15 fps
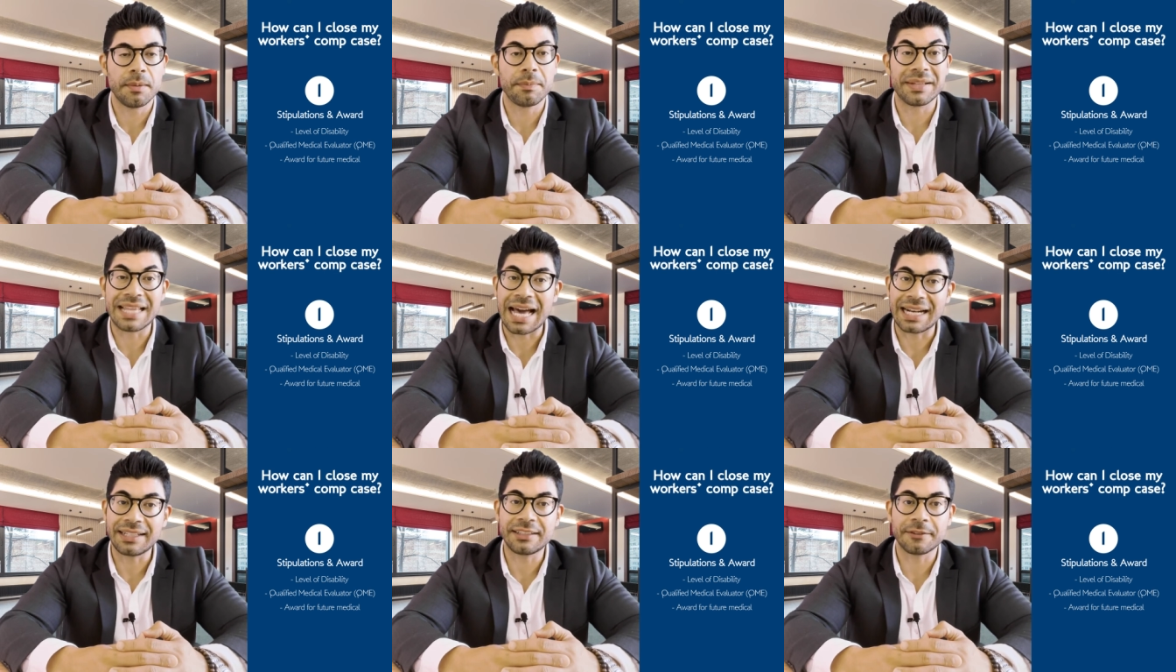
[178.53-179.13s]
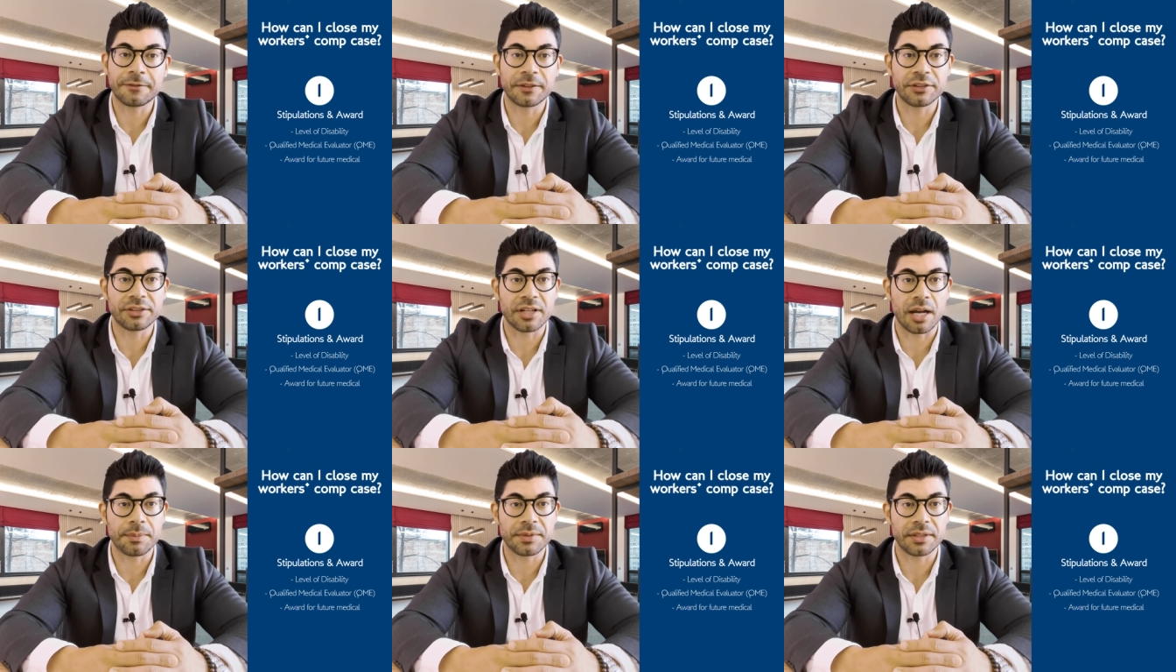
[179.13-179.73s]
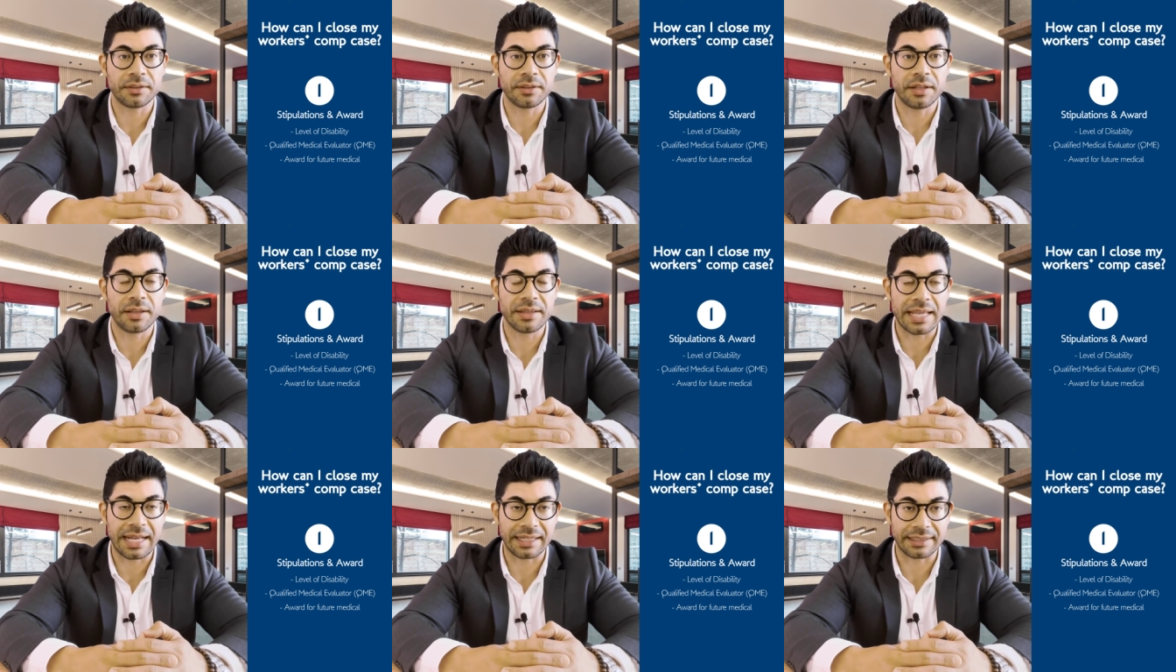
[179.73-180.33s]
but that is the first option
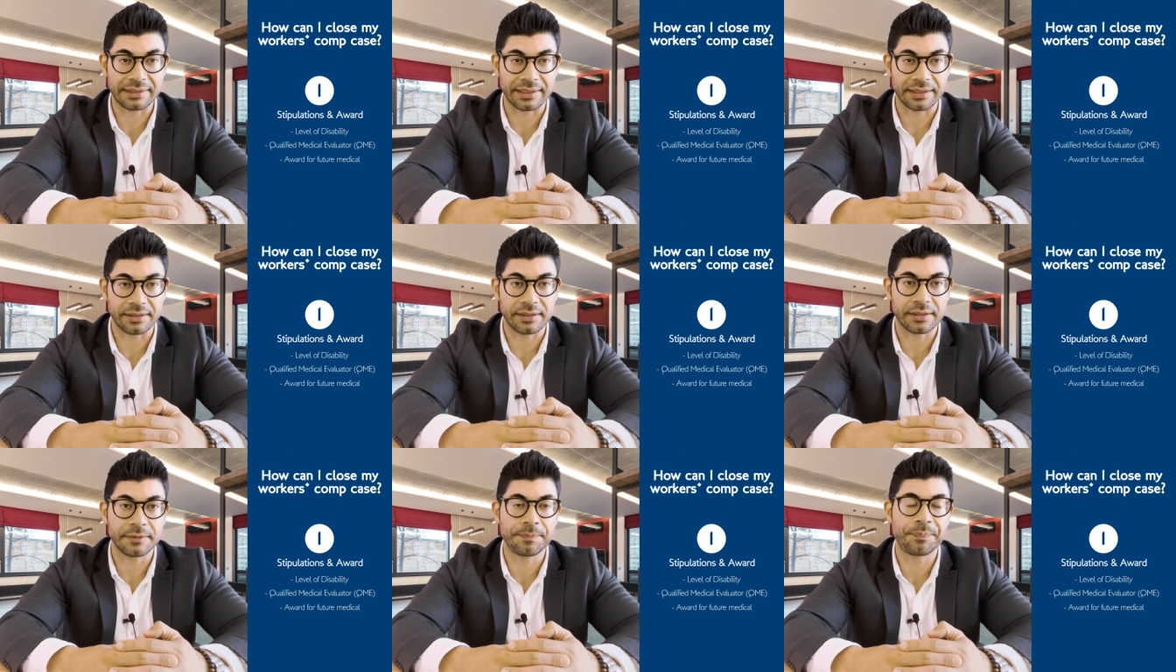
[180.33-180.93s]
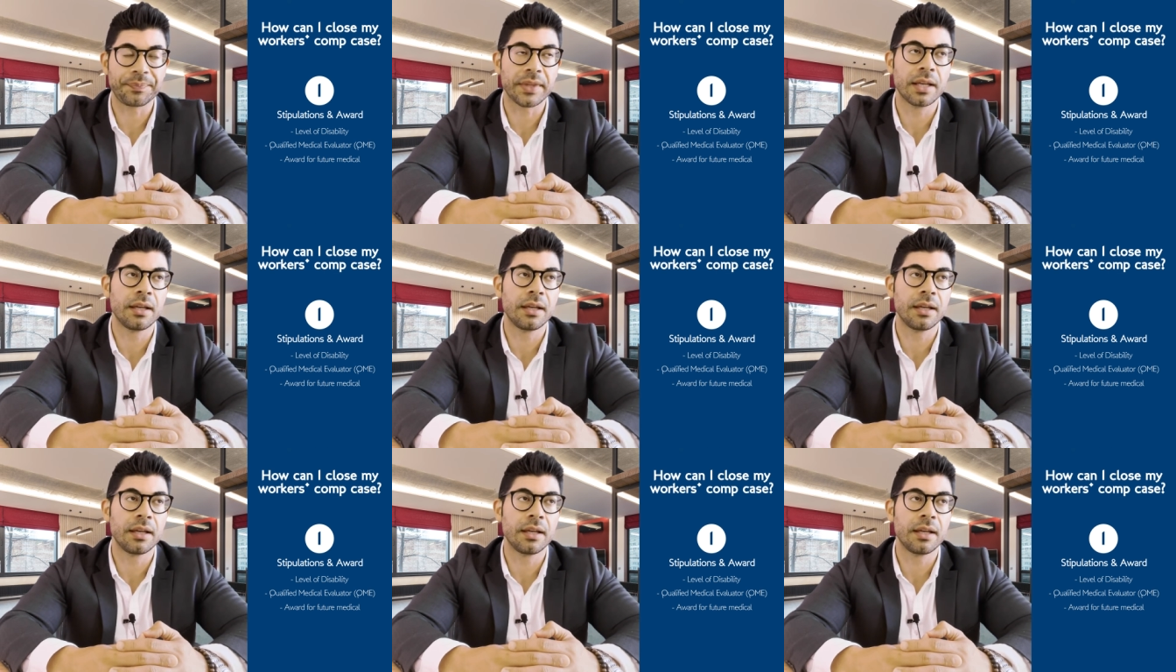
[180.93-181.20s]
that exists.